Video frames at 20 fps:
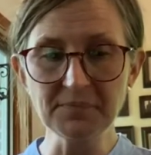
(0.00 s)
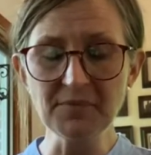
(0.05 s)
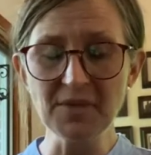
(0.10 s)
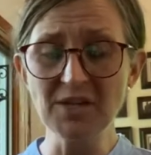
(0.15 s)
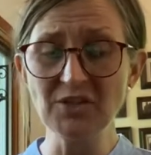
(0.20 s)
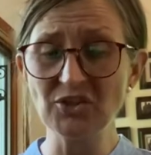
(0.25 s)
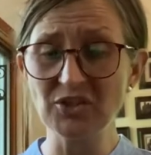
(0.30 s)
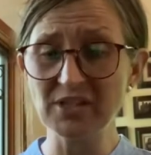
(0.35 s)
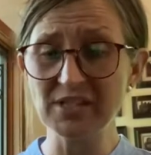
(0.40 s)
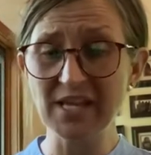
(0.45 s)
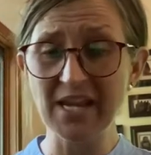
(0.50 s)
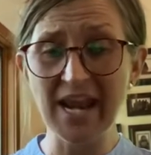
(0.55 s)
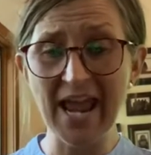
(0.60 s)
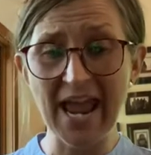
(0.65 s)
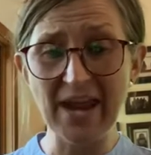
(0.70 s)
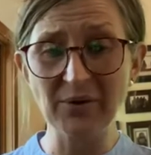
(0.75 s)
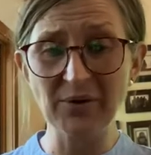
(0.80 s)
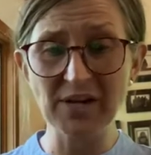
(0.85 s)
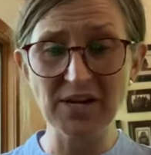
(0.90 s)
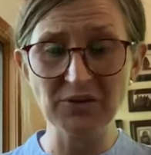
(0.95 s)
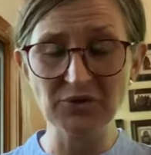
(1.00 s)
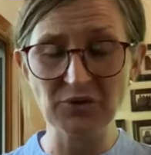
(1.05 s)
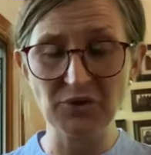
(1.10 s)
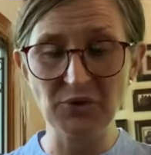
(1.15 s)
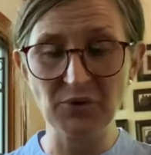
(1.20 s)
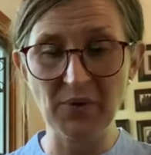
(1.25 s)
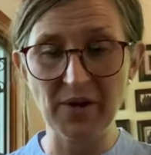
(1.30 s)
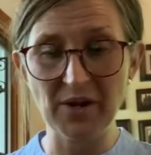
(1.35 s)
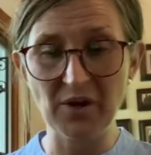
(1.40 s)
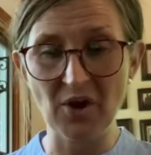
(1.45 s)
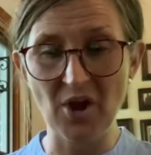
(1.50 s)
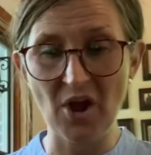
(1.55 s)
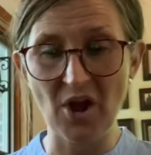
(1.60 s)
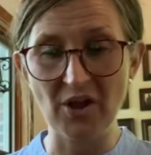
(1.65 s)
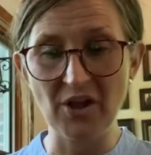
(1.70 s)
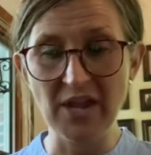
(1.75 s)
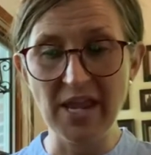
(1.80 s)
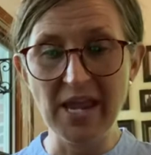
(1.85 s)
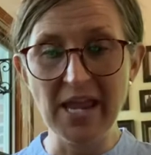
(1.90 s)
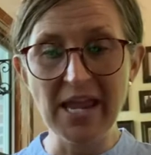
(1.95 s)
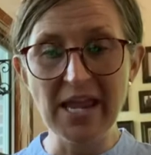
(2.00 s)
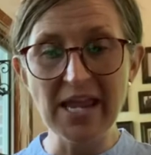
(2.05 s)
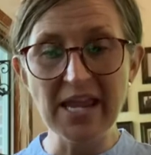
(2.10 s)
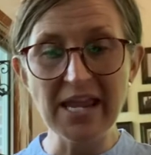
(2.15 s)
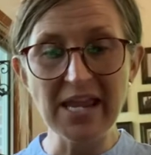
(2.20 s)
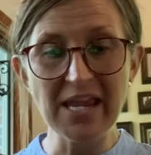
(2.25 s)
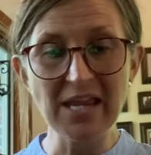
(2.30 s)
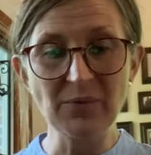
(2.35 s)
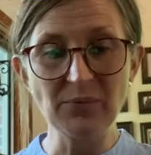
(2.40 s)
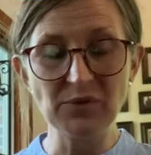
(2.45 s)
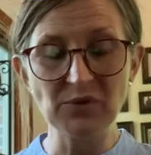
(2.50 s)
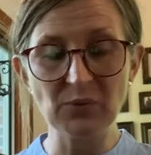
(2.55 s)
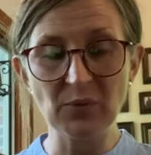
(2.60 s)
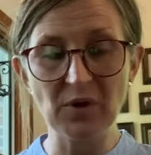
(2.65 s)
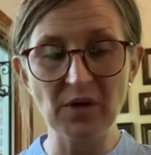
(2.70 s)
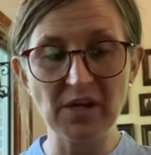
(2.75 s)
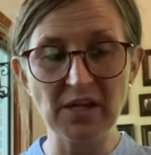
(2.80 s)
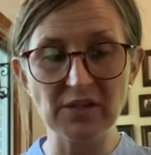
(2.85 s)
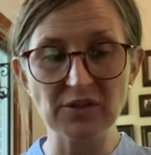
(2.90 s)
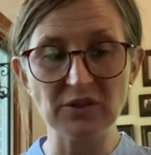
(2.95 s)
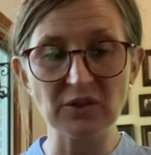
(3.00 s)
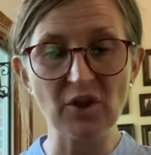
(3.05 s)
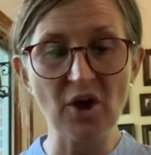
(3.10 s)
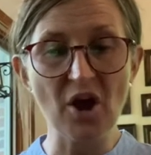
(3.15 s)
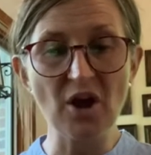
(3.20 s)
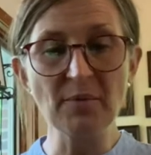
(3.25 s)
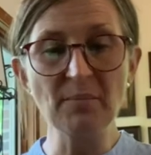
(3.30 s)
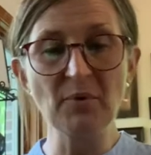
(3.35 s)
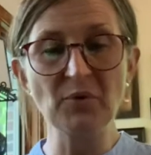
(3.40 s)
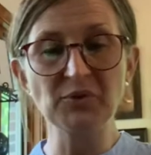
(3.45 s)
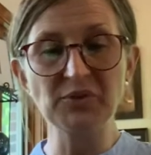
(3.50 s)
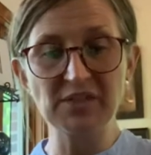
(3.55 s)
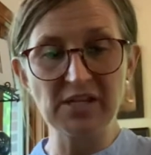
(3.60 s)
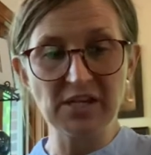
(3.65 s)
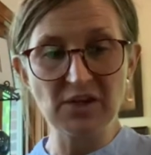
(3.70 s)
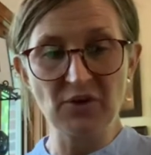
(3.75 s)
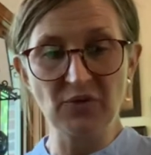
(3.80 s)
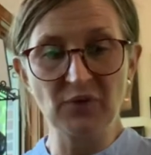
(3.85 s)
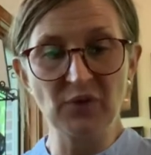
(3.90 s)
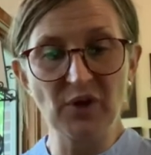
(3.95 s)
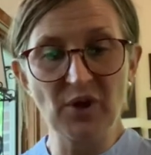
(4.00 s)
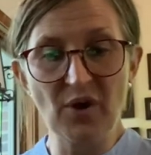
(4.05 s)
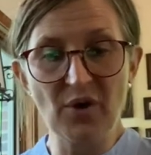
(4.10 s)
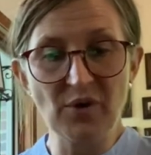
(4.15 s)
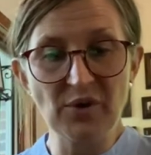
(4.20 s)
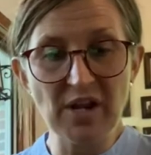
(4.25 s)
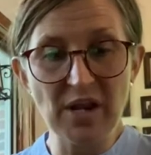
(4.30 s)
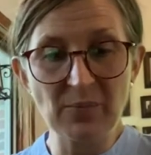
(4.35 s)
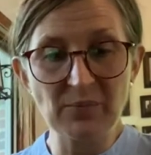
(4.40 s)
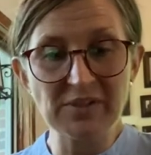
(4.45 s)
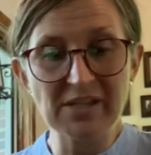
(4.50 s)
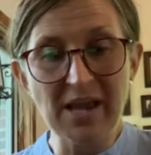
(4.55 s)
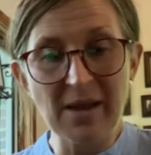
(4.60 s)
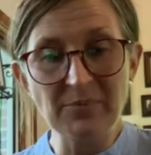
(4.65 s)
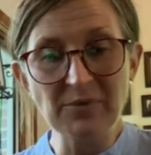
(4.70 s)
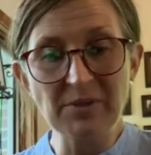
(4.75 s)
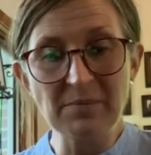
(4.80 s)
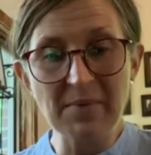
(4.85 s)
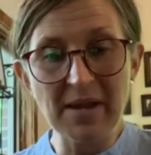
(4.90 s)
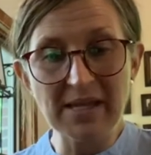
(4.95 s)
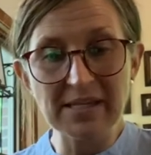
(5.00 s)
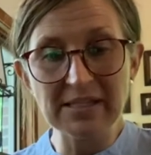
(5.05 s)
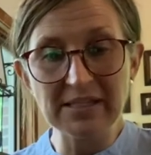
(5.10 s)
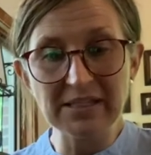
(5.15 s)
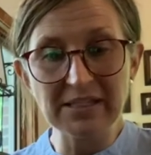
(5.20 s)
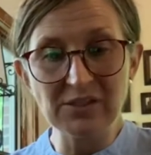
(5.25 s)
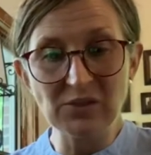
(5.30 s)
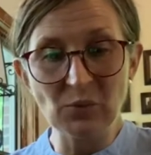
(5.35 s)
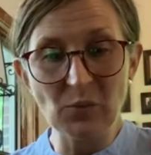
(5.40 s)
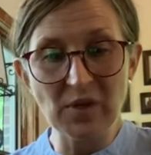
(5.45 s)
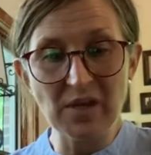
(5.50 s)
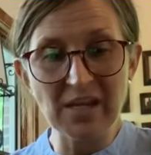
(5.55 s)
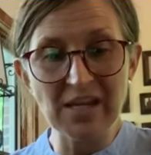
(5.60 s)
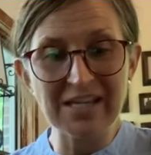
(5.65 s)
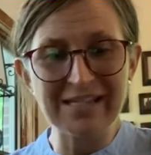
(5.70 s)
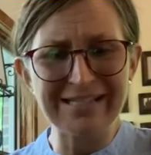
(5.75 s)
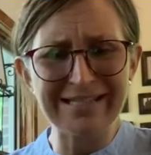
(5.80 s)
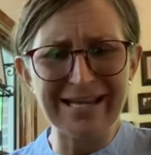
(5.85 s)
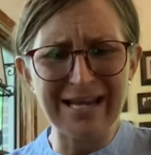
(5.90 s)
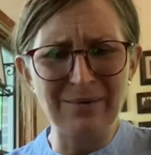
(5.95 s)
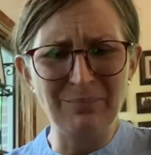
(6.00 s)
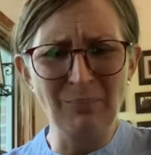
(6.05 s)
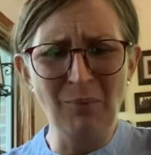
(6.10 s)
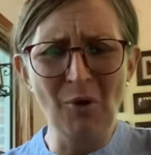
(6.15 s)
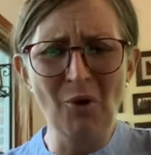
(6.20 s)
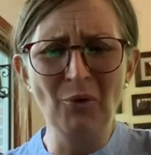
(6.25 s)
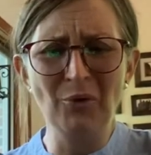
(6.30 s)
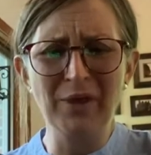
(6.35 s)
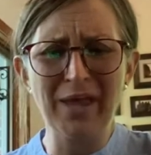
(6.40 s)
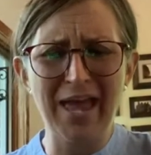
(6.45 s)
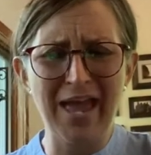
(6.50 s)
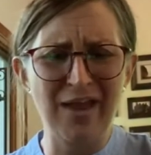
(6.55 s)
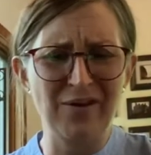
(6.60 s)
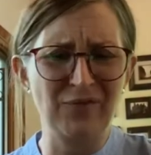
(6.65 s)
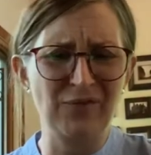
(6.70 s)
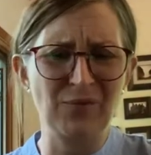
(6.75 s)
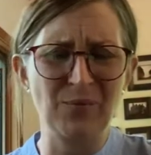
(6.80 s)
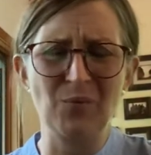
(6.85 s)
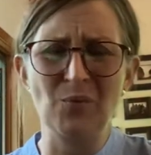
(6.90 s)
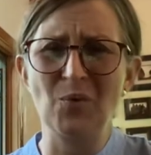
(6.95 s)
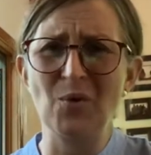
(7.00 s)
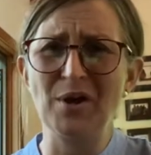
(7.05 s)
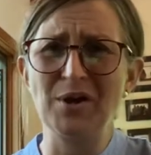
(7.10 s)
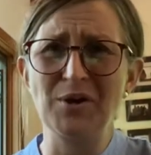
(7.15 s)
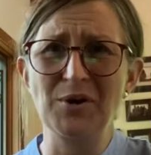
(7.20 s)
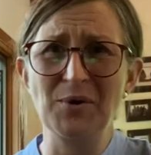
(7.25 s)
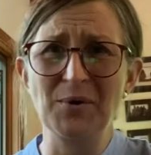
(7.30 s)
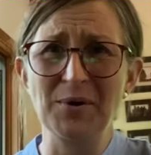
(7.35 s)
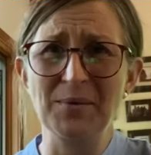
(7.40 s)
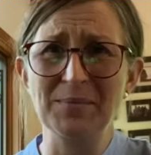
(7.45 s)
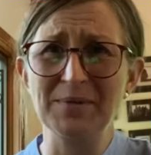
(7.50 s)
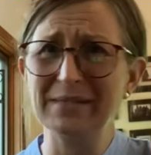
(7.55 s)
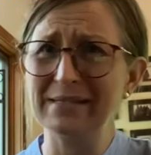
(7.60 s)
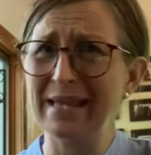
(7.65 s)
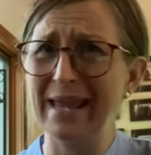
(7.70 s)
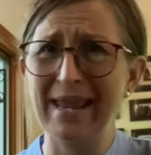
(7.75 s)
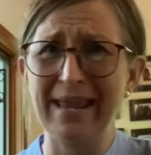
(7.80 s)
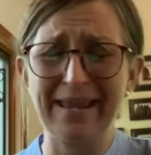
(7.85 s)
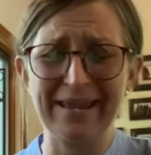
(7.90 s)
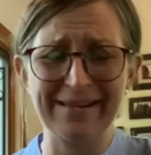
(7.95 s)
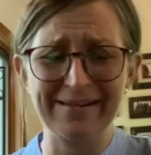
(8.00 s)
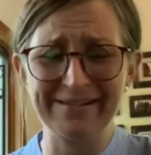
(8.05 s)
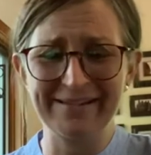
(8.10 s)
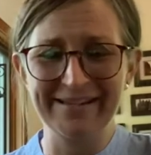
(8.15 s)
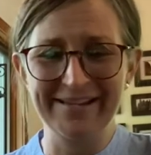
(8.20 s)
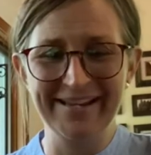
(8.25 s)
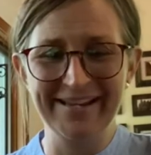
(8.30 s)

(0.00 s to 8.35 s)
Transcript: Just then Hagrid entered the great hall. He was wearing his long moleskin overcoat and was absent-mindedly swinging a dead polecat from one enormous hand.